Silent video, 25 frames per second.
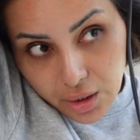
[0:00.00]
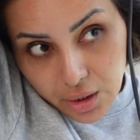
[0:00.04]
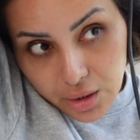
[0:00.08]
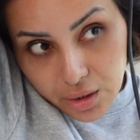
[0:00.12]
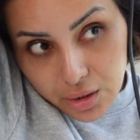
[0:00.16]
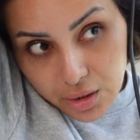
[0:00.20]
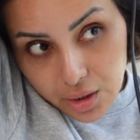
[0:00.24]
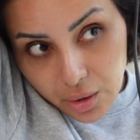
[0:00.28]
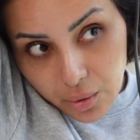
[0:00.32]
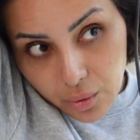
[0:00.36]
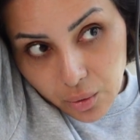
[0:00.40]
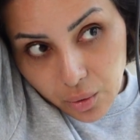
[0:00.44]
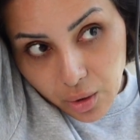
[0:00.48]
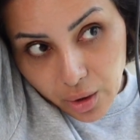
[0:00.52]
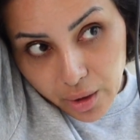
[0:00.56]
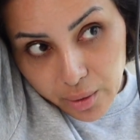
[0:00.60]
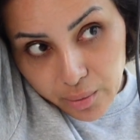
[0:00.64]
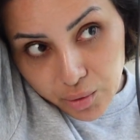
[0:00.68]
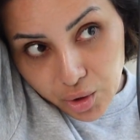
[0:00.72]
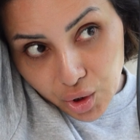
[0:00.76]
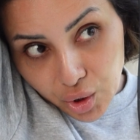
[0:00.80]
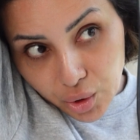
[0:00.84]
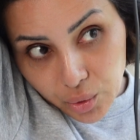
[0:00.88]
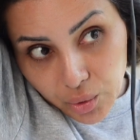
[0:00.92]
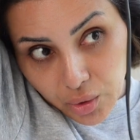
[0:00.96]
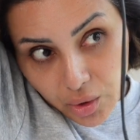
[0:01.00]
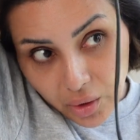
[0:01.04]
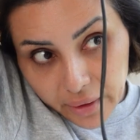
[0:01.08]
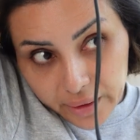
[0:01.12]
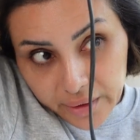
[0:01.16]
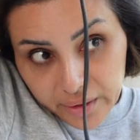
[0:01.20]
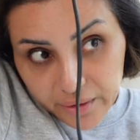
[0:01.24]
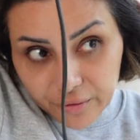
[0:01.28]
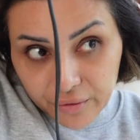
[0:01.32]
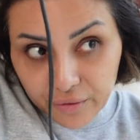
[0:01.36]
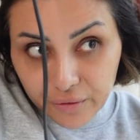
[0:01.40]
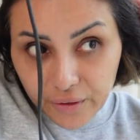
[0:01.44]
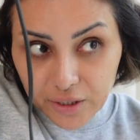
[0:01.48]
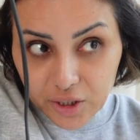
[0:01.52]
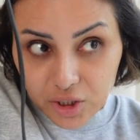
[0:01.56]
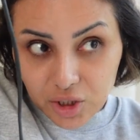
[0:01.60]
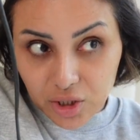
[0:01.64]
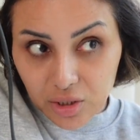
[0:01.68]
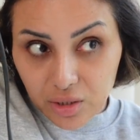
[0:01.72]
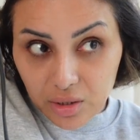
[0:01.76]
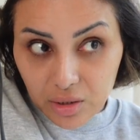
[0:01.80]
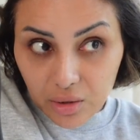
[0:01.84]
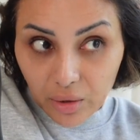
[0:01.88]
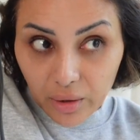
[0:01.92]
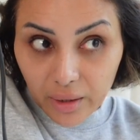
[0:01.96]
So I'm no kind of
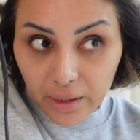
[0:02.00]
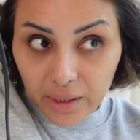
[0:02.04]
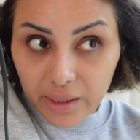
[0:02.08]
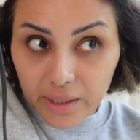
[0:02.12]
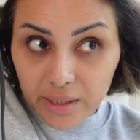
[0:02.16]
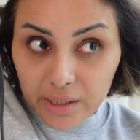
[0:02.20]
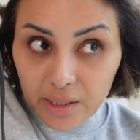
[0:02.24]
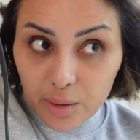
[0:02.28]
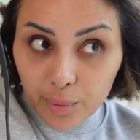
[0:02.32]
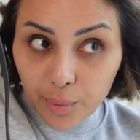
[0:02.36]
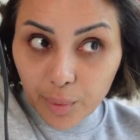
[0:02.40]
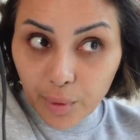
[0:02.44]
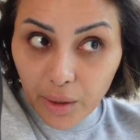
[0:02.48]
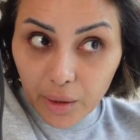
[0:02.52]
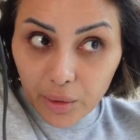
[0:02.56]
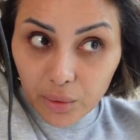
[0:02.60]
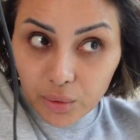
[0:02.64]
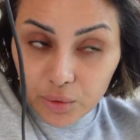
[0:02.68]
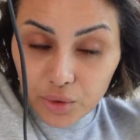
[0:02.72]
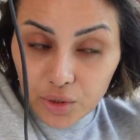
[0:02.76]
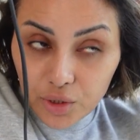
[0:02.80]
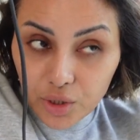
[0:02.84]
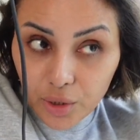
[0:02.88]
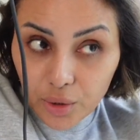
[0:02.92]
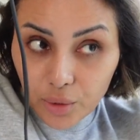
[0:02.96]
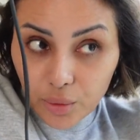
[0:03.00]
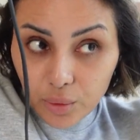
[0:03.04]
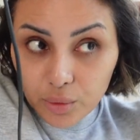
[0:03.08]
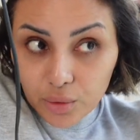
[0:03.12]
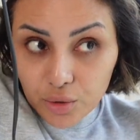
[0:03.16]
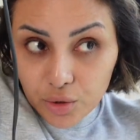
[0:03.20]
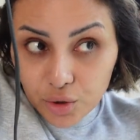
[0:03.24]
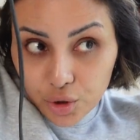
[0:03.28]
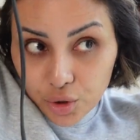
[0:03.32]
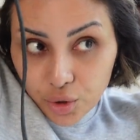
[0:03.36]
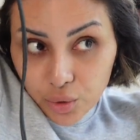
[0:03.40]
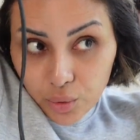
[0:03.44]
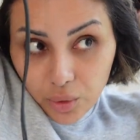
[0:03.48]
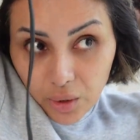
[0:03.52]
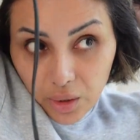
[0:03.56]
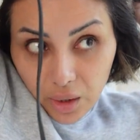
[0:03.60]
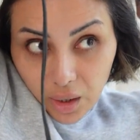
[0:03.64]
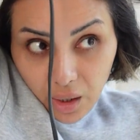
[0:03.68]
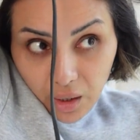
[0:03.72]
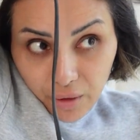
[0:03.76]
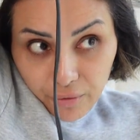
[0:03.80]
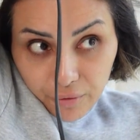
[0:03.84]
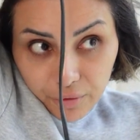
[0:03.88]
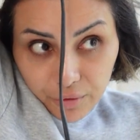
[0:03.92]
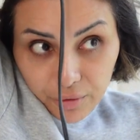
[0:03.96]
fashion stylist, but I also do
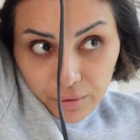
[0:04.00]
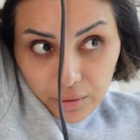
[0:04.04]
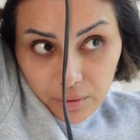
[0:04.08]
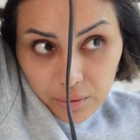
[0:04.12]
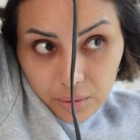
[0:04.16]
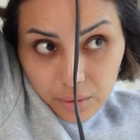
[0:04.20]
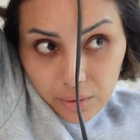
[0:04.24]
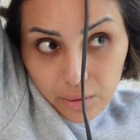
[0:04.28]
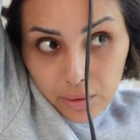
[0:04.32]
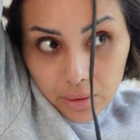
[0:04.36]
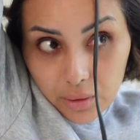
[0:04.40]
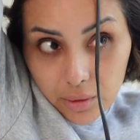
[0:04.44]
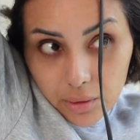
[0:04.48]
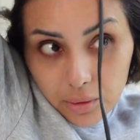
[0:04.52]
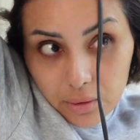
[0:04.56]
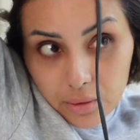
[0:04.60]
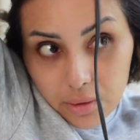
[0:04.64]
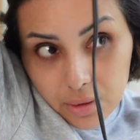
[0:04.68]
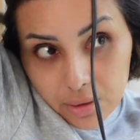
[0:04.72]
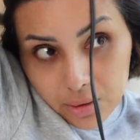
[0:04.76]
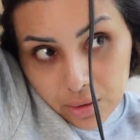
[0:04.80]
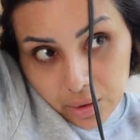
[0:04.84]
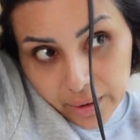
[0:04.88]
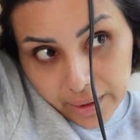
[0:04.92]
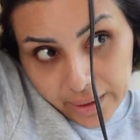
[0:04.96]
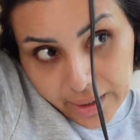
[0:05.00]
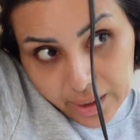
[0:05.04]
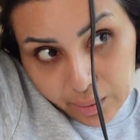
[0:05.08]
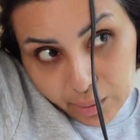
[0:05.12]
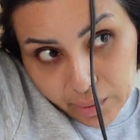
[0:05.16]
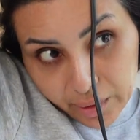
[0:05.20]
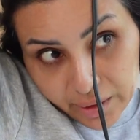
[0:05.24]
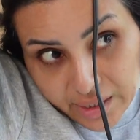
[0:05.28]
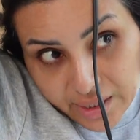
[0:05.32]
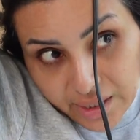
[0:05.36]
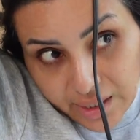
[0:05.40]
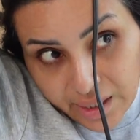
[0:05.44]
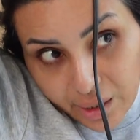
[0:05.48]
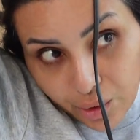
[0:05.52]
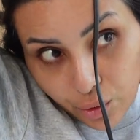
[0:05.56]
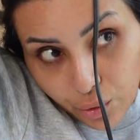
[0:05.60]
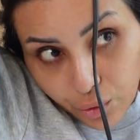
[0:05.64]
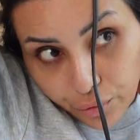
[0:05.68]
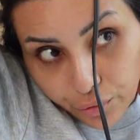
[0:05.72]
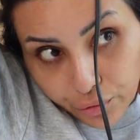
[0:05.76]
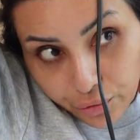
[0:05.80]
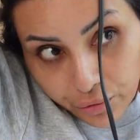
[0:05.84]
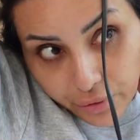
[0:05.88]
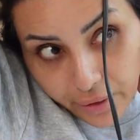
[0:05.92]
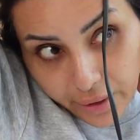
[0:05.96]
love styling
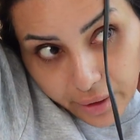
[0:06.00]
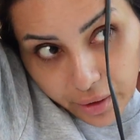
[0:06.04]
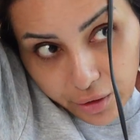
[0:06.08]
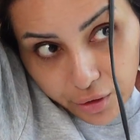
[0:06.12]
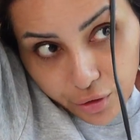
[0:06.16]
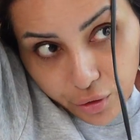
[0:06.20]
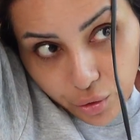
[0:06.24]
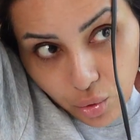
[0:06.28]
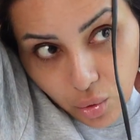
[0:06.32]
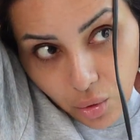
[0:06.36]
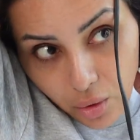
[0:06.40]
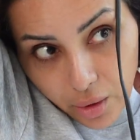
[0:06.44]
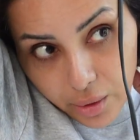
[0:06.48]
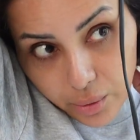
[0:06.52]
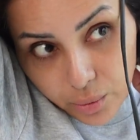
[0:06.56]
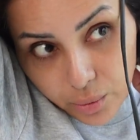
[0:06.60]
myself, and I thought I